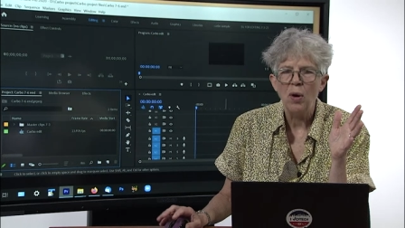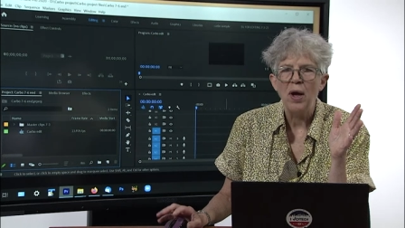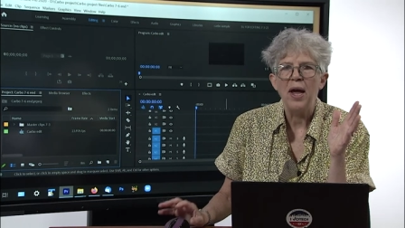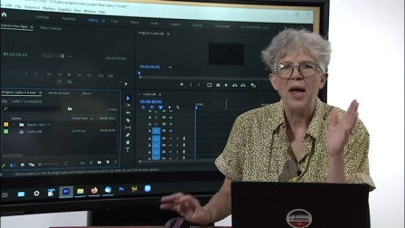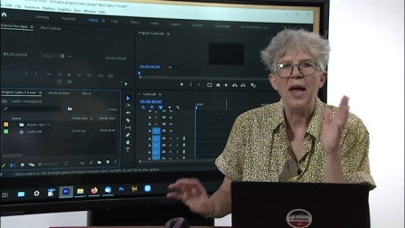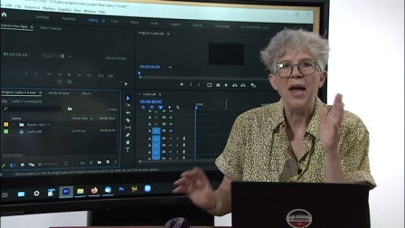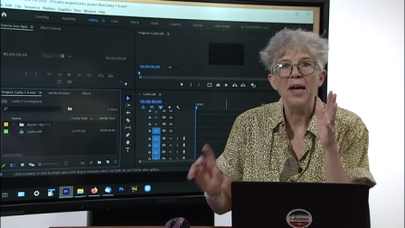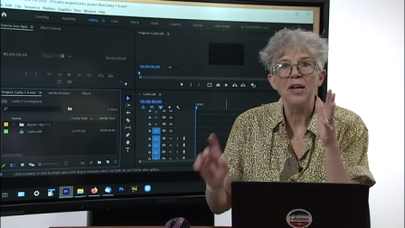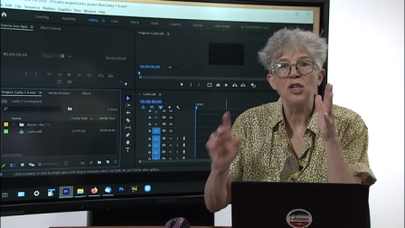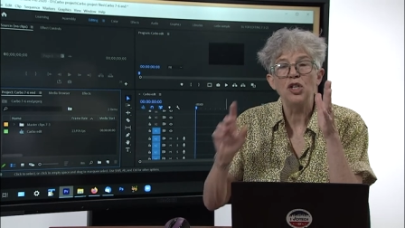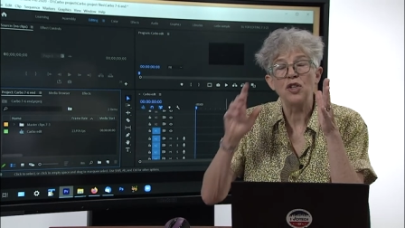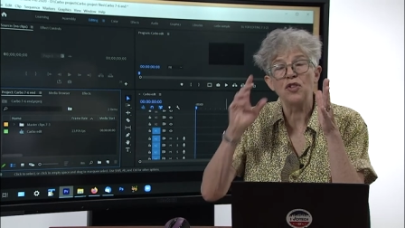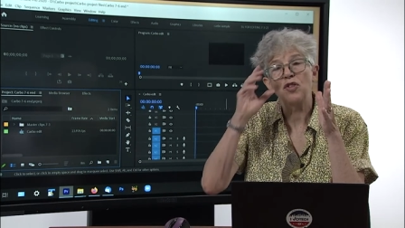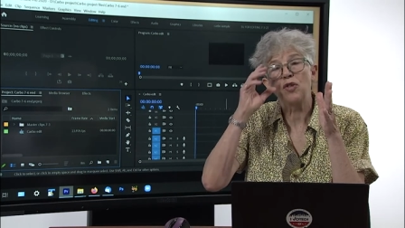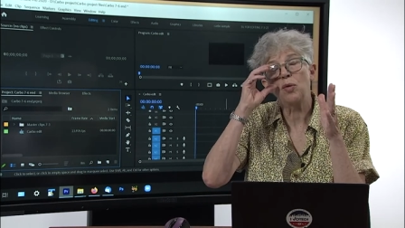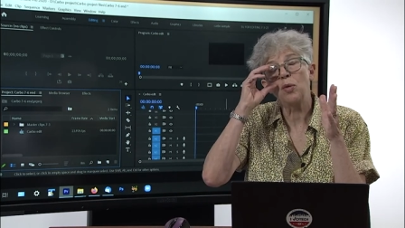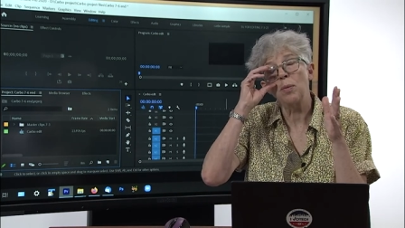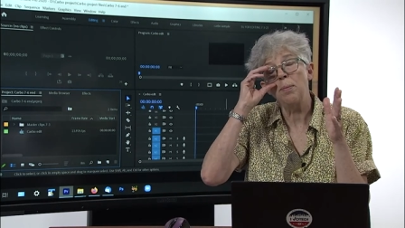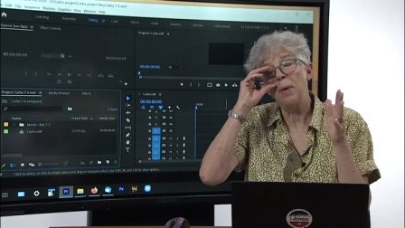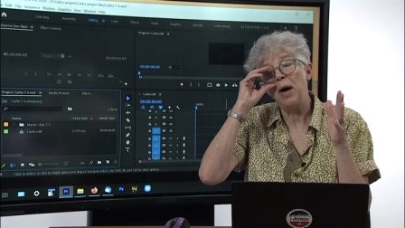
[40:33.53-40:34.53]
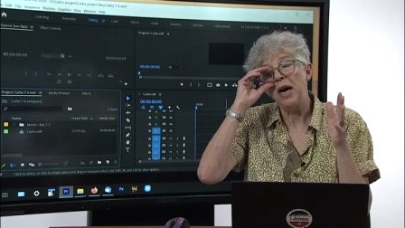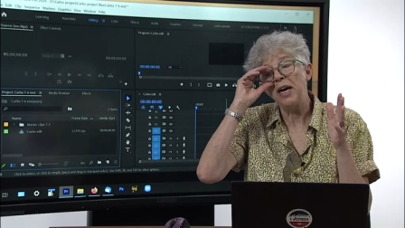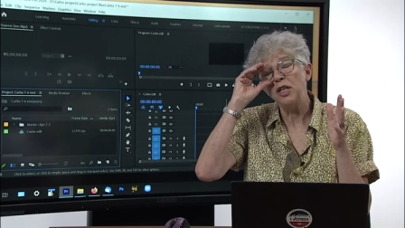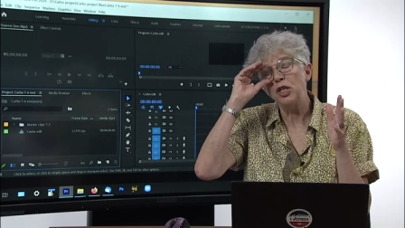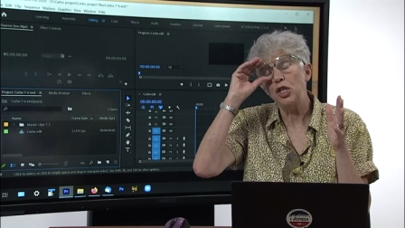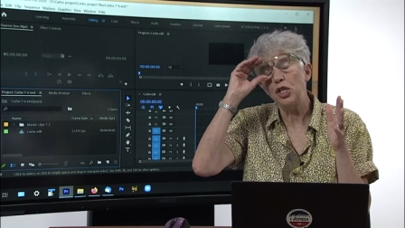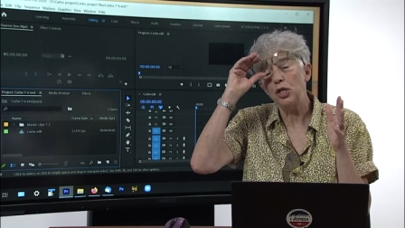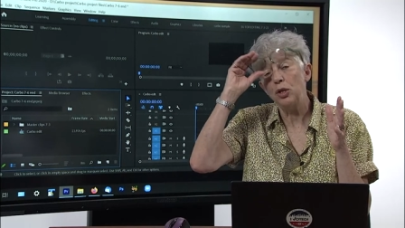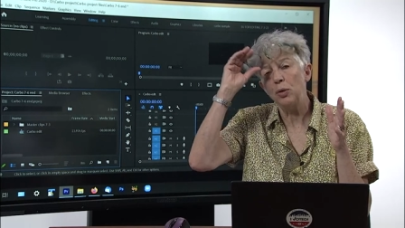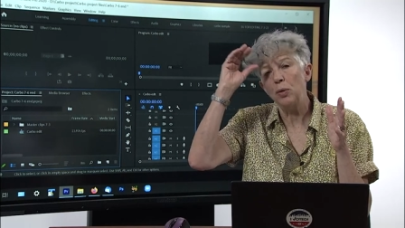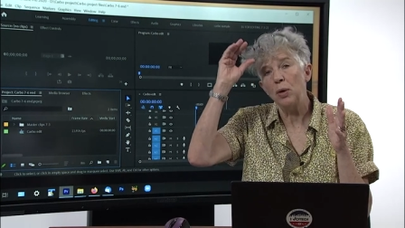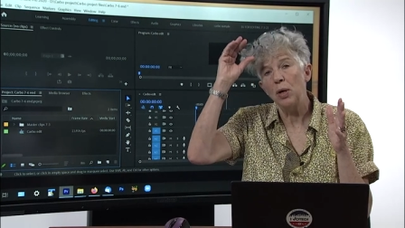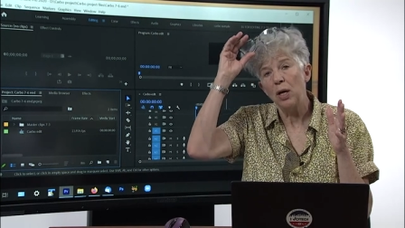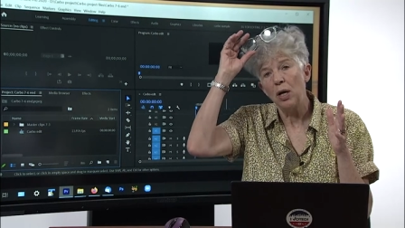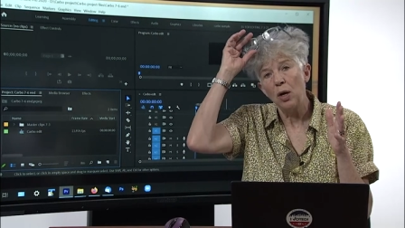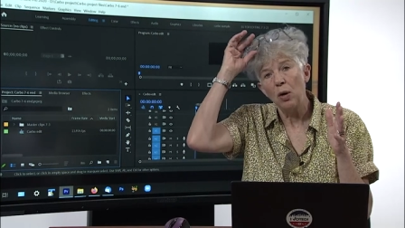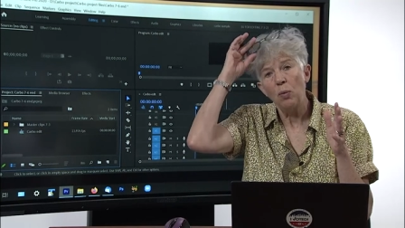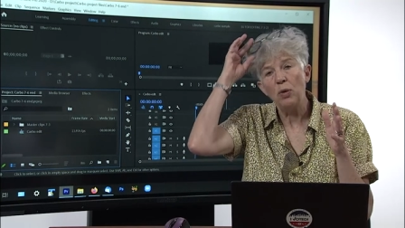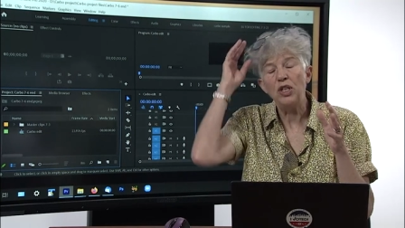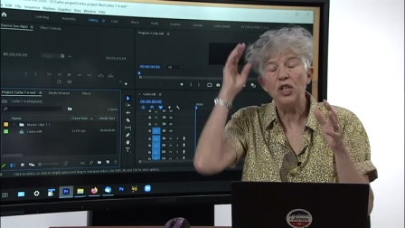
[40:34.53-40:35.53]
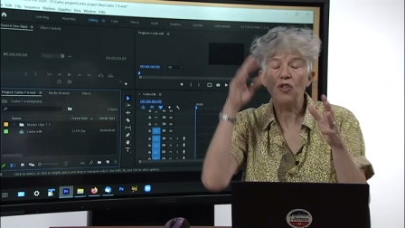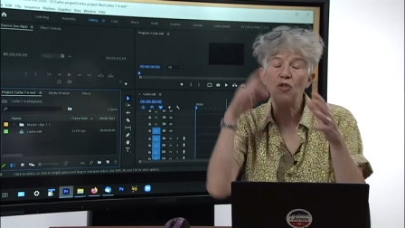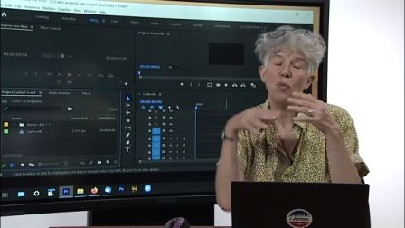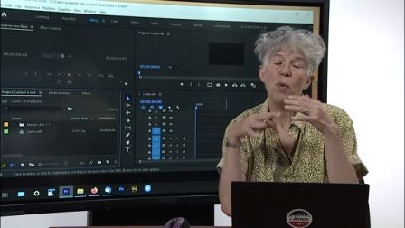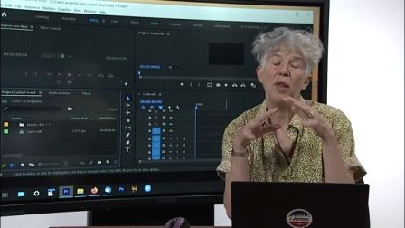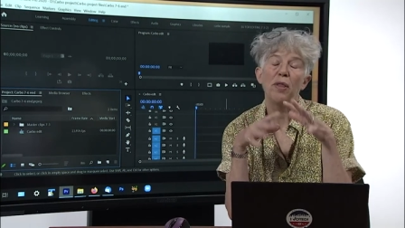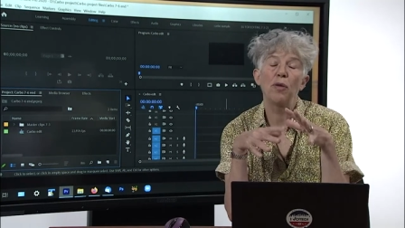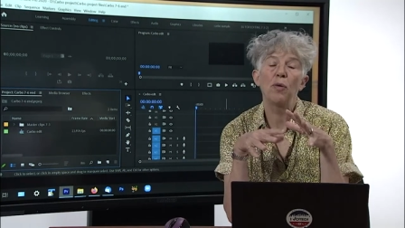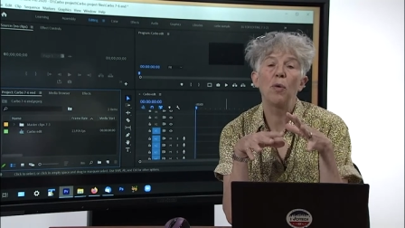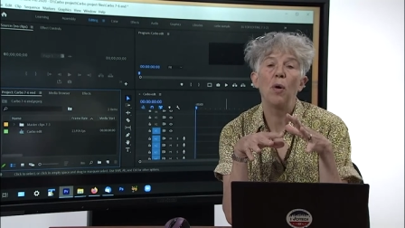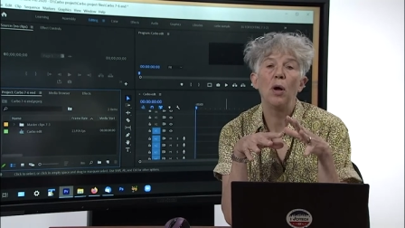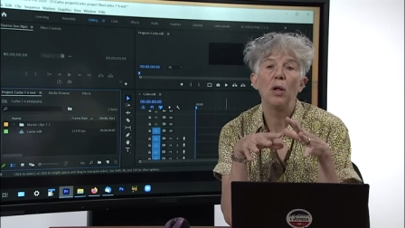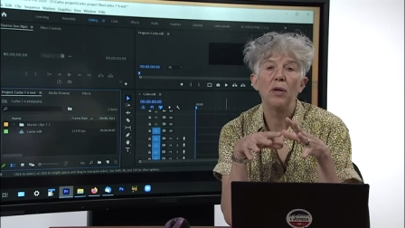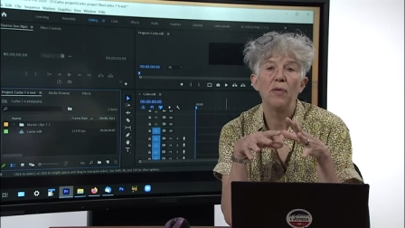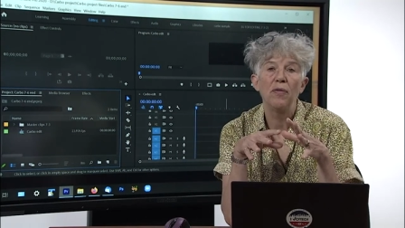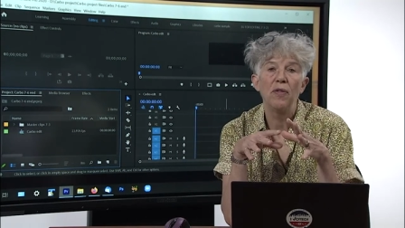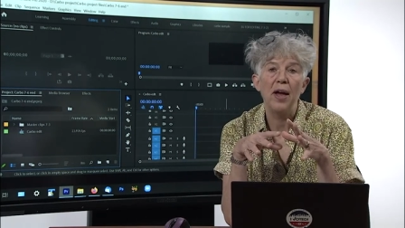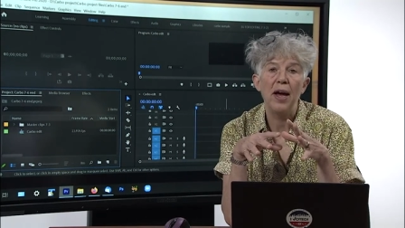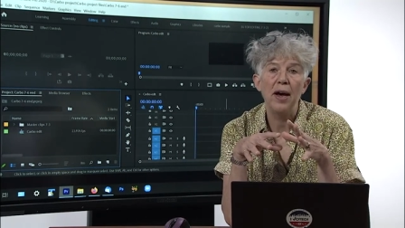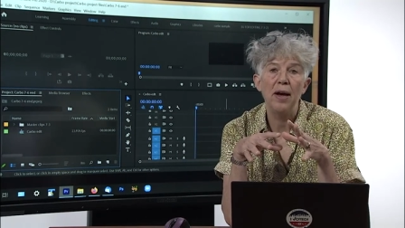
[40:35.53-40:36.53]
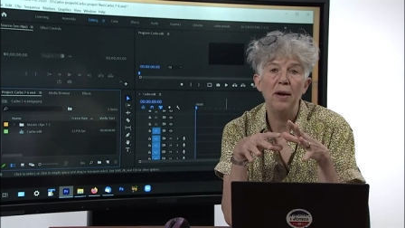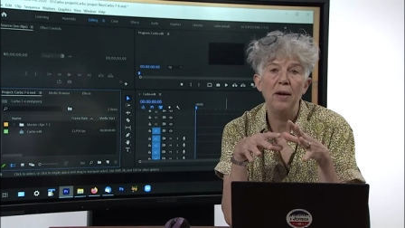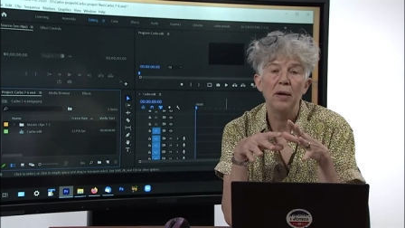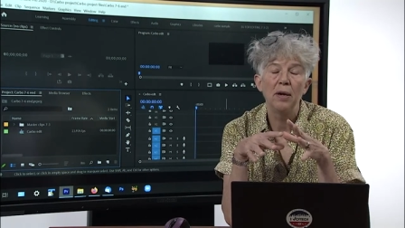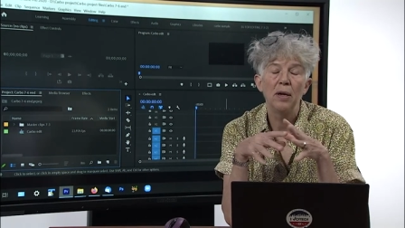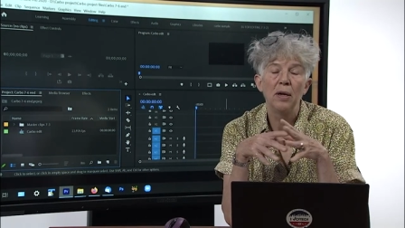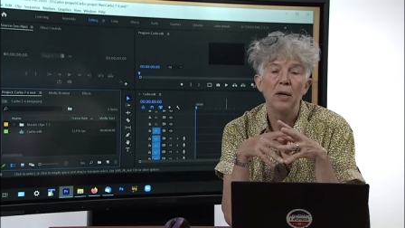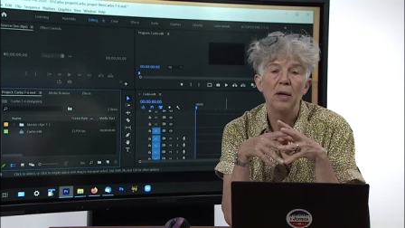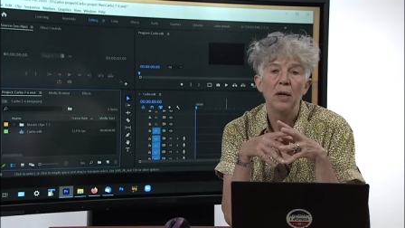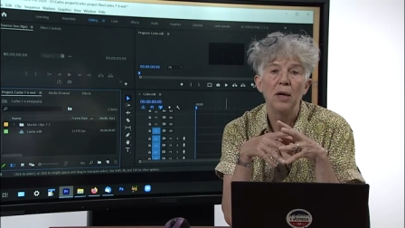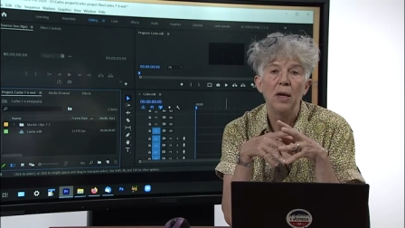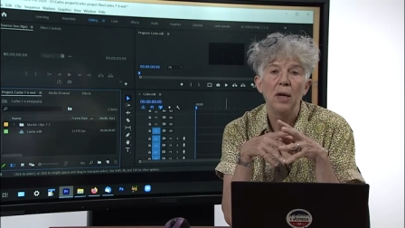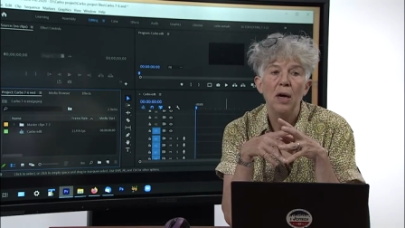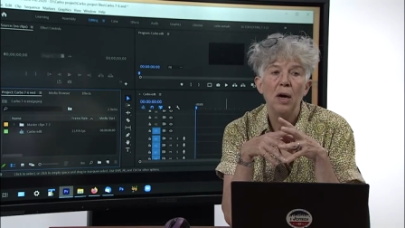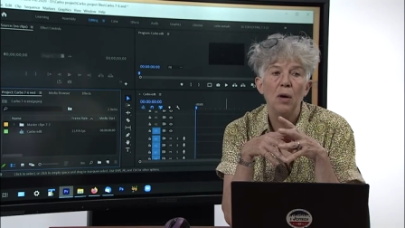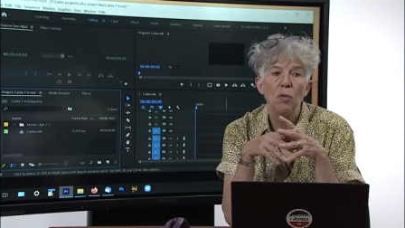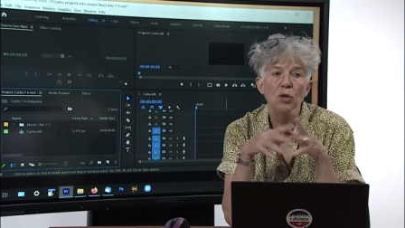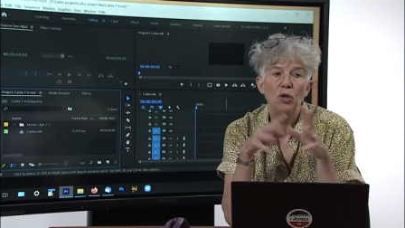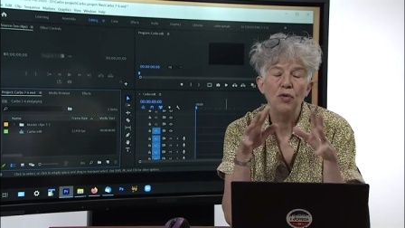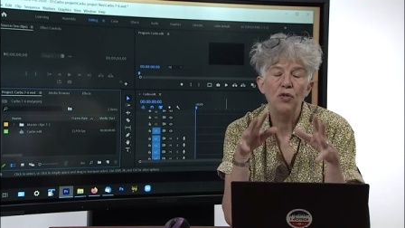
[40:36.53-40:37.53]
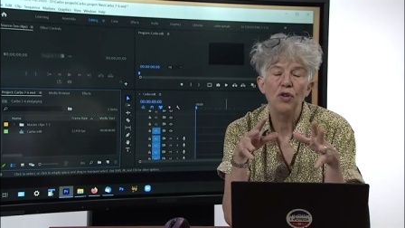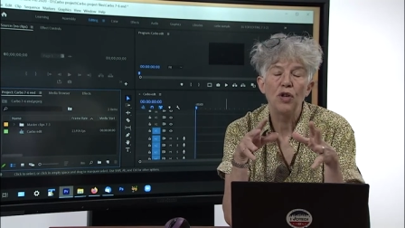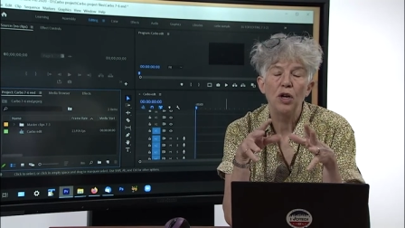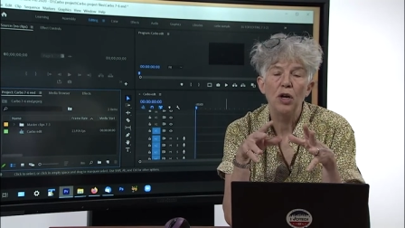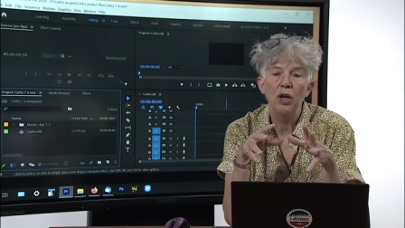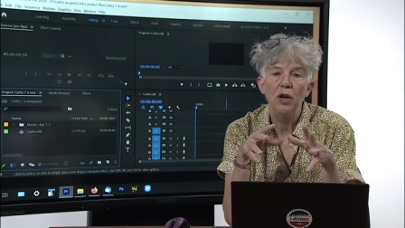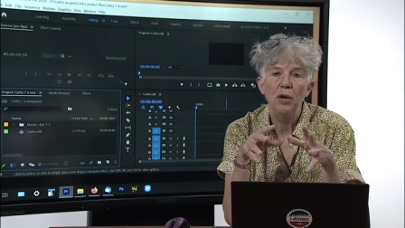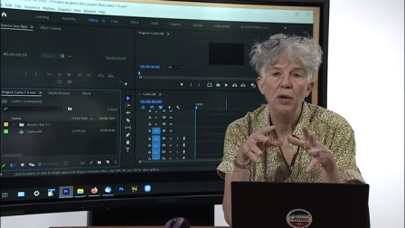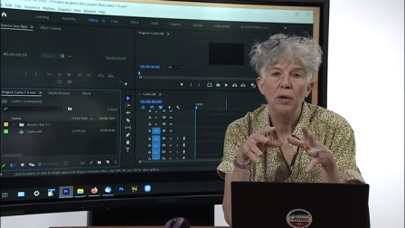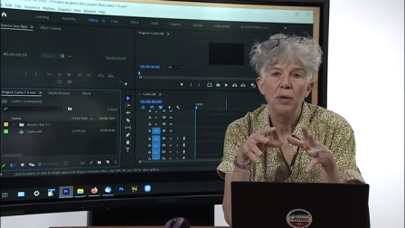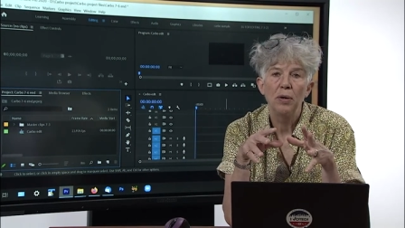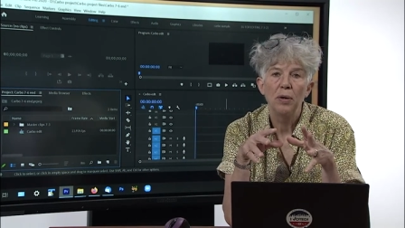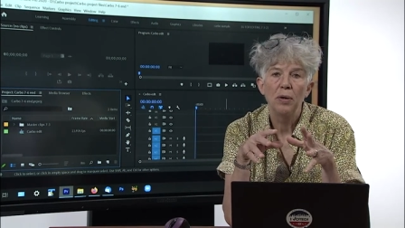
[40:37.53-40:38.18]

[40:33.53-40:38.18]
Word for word: And just to remind you, we just went through all of that, which is good.